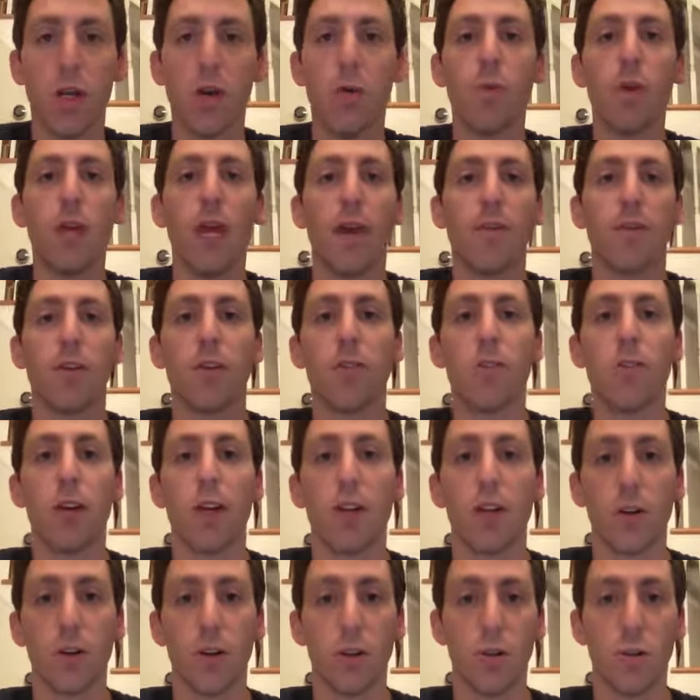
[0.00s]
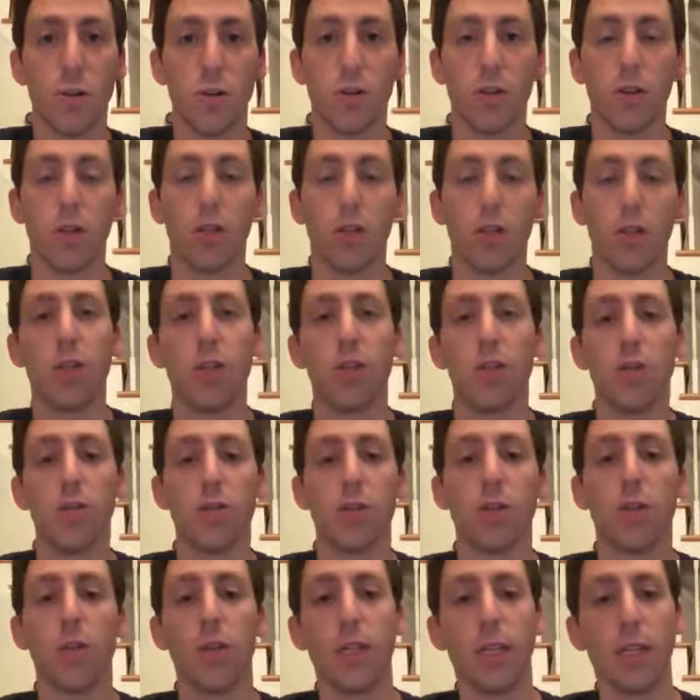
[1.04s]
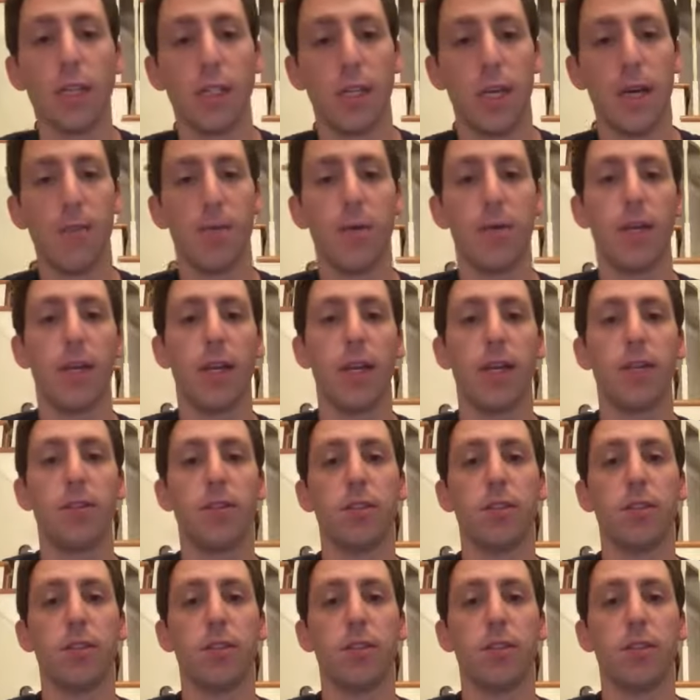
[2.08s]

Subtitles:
We have to create our own cue. So in the example that I